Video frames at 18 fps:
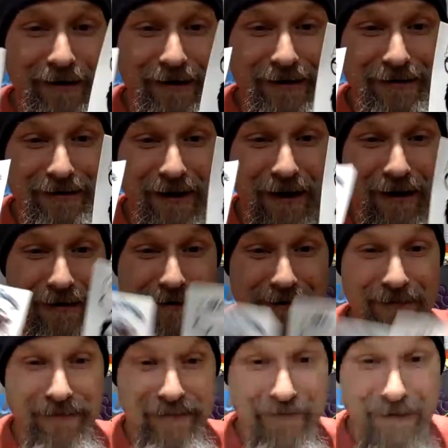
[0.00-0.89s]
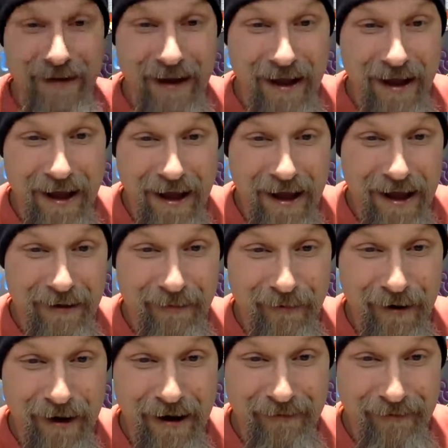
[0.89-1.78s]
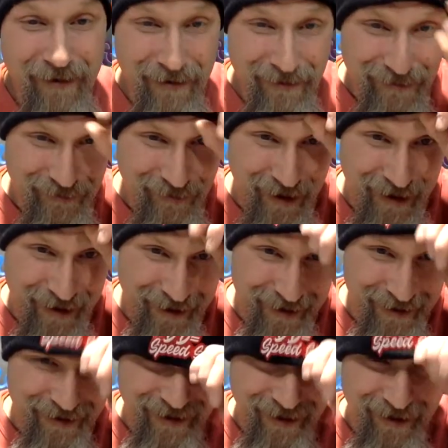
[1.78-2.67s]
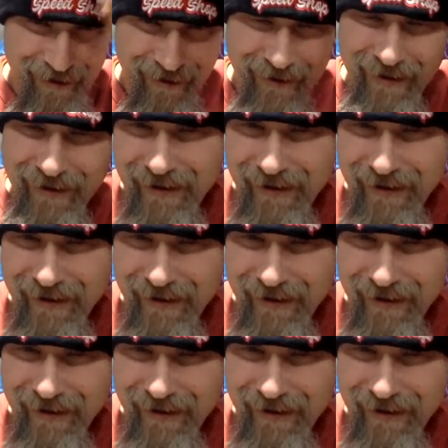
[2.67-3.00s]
of the show, and we'll have those ready to go.